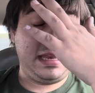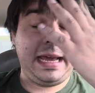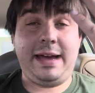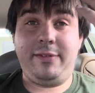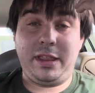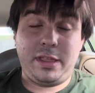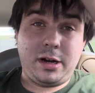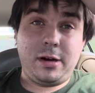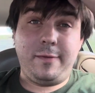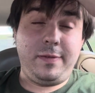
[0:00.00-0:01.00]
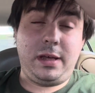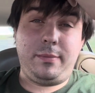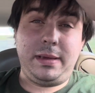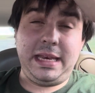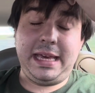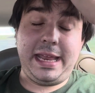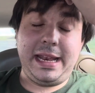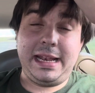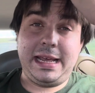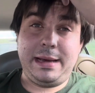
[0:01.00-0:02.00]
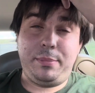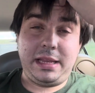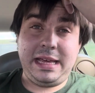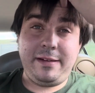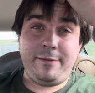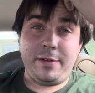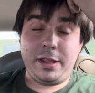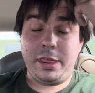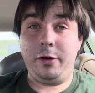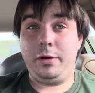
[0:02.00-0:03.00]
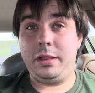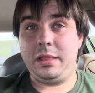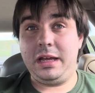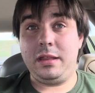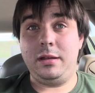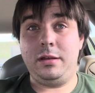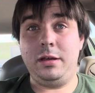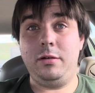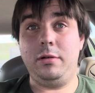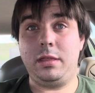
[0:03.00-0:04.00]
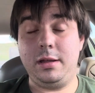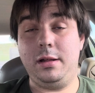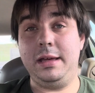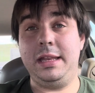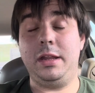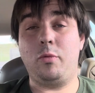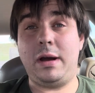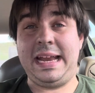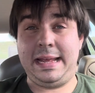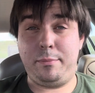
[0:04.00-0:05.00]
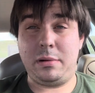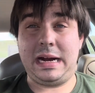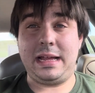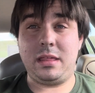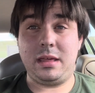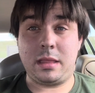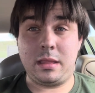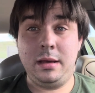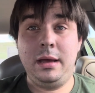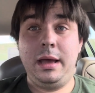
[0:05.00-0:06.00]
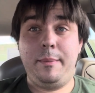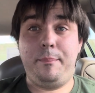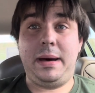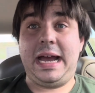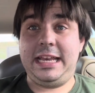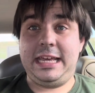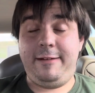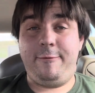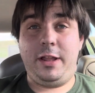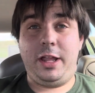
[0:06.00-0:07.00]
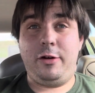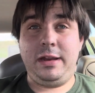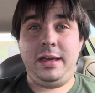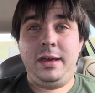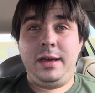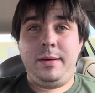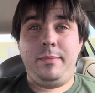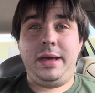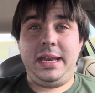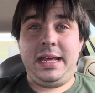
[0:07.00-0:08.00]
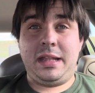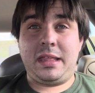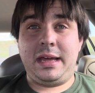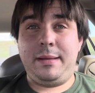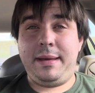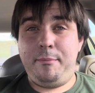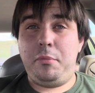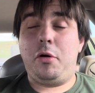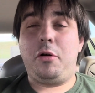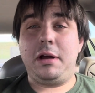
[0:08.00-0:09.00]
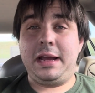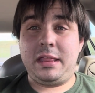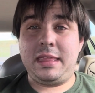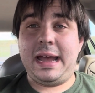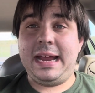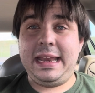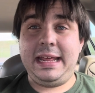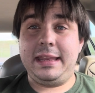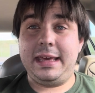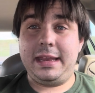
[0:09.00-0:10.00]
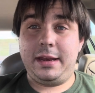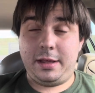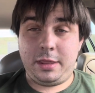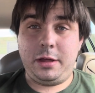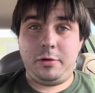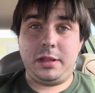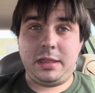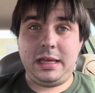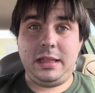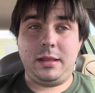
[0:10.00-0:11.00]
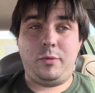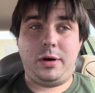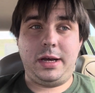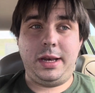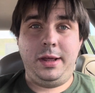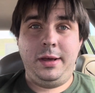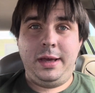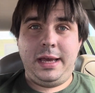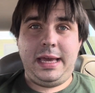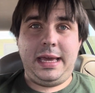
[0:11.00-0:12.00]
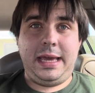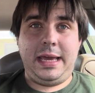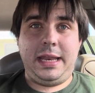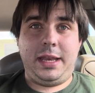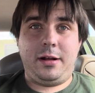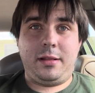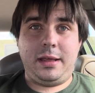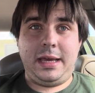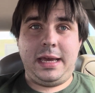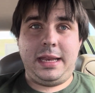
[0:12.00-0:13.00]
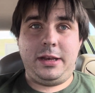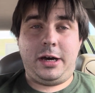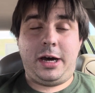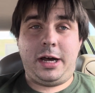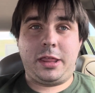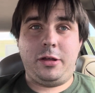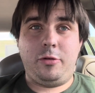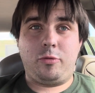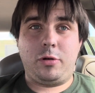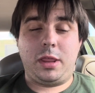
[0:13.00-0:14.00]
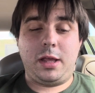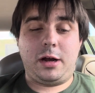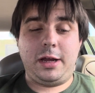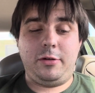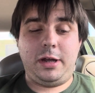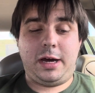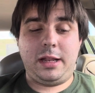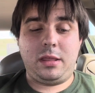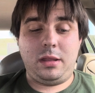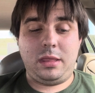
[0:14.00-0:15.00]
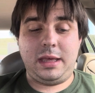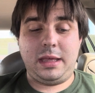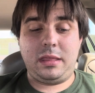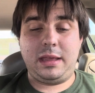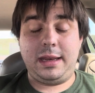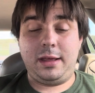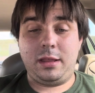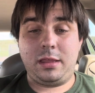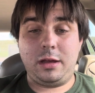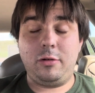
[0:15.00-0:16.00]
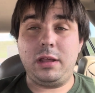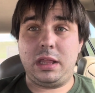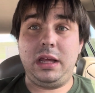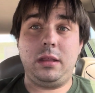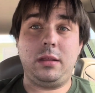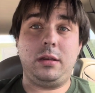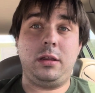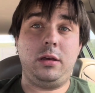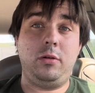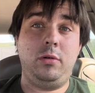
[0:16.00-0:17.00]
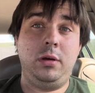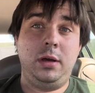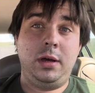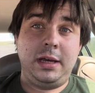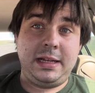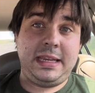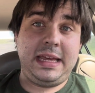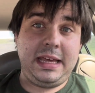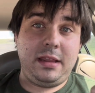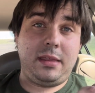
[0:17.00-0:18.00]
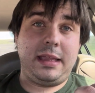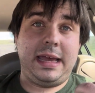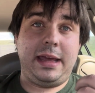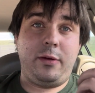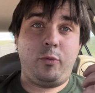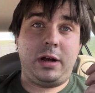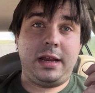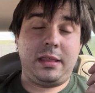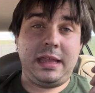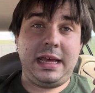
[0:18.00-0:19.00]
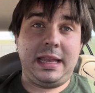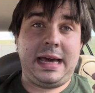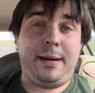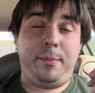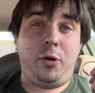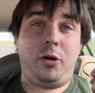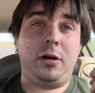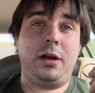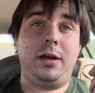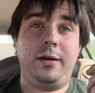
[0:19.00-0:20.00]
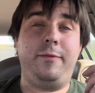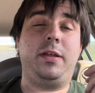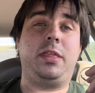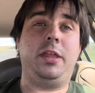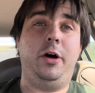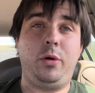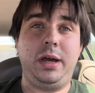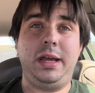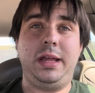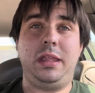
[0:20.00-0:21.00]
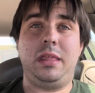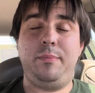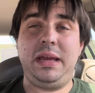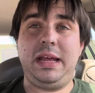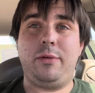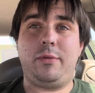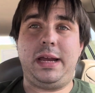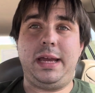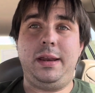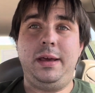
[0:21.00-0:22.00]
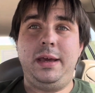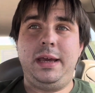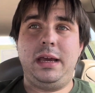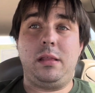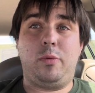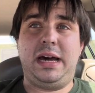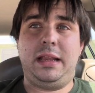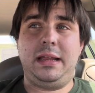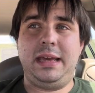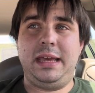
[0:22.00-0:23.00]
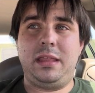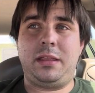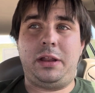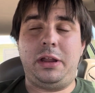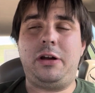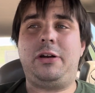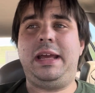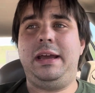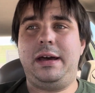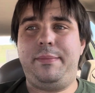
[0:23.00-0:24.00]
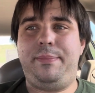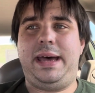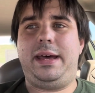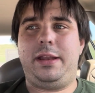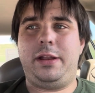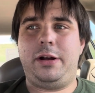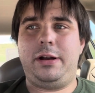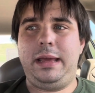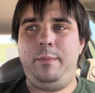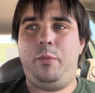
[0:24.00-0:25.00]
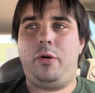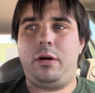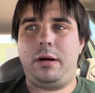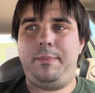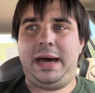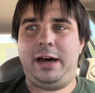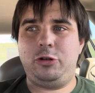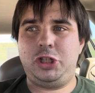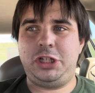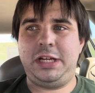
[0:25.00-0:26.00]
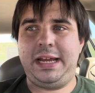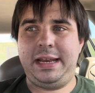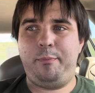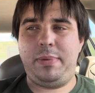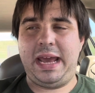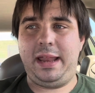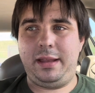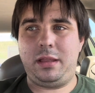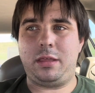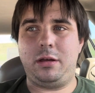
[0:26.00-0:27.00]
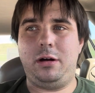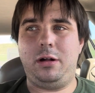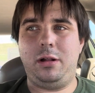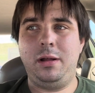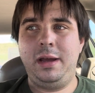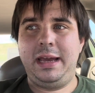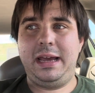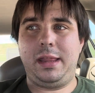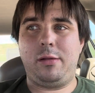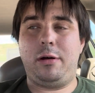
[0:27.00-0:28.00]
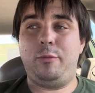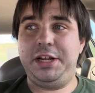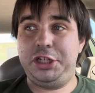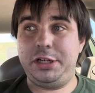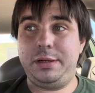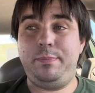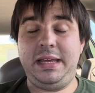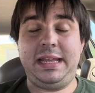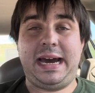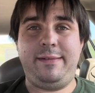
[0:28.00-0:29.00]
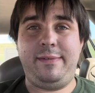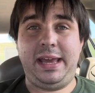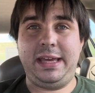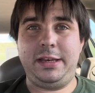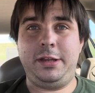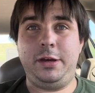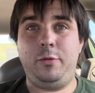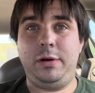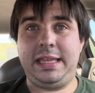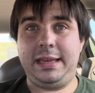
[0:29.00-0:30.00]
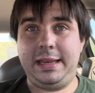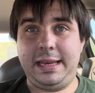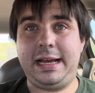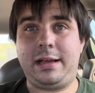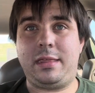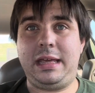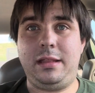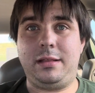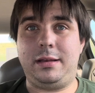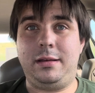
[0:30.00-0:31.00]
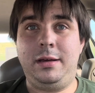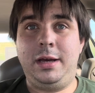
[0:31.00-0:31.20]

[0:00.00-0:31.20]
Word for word: They haven't started filming yet, and I believe Ahsoka Season 2 is still in the writing process by Dave Filoni. But it's going to be more exciting than Ahsoka Season 1 and there's and also Rosario Dawson says that Ahsoka season two teased that we're going to see a lot more of Ahsoka and Sabine Wren, as well as learning about learning more about Shin and Baylan Skoll, as what we should be diving into within the next season.